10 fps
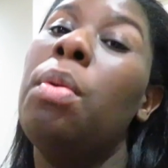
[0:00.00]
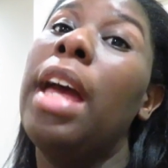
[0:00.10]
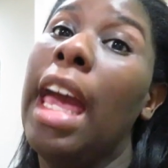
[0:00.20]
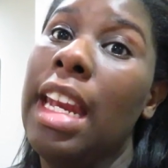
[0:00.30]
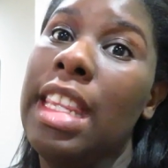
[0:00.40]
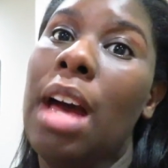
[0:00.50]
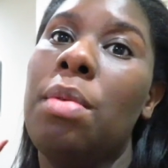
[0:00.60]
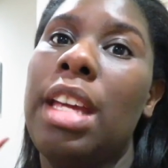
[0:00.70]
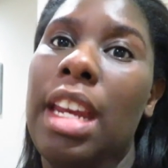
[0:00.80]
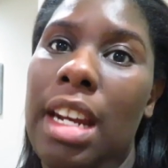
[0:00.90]
Well, edit
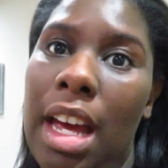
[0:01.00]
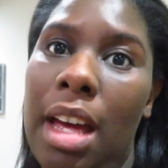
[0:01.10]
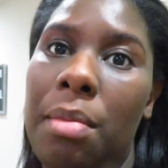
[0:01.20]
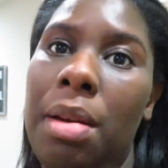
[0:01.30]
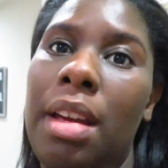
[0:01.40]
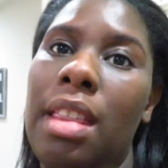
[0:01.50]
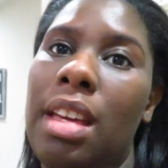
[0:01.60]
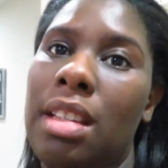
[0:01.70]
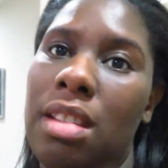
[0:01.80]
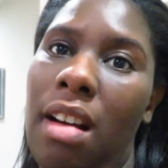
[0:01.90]
that one, get it up, and
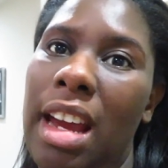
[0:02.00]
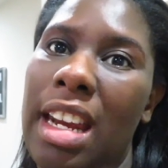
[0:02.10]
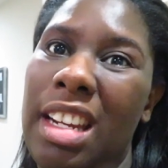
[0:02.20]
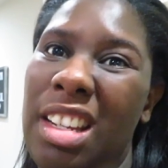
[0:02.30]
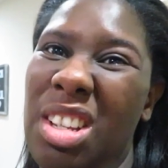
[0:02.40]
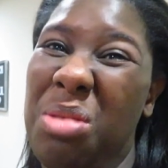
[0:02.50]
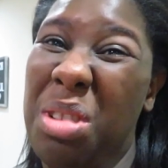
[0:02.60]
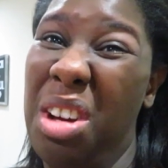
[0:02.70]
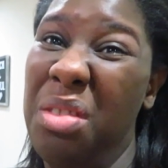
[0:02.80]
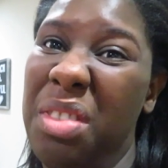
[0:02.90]
then start editing this
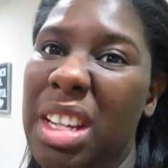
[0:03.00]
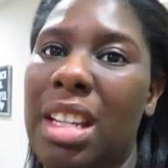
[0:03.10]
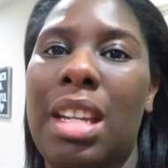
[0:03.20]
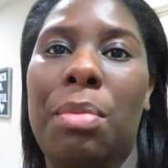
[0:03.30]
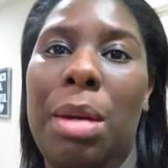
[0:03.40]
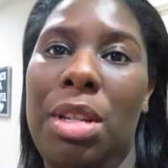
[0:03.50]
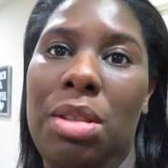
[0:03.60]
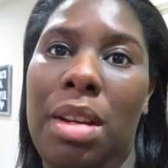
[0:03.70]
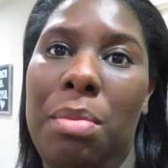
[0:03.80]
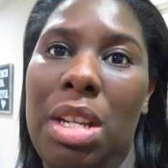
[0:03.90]
one, hopefully. That may be
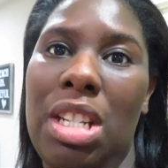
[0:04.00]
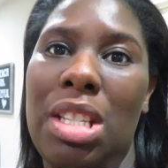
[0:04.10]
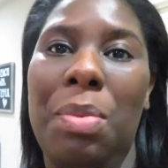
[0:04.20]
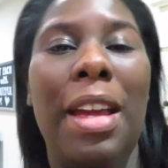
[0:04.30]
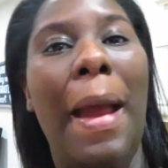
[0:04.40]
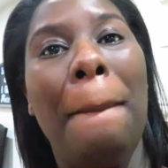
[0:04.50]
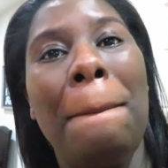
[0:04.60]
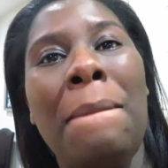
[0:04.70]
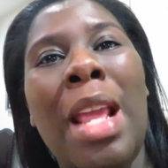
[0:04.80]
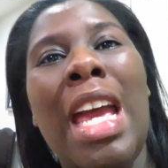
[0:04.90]
too ambitious, but yeah.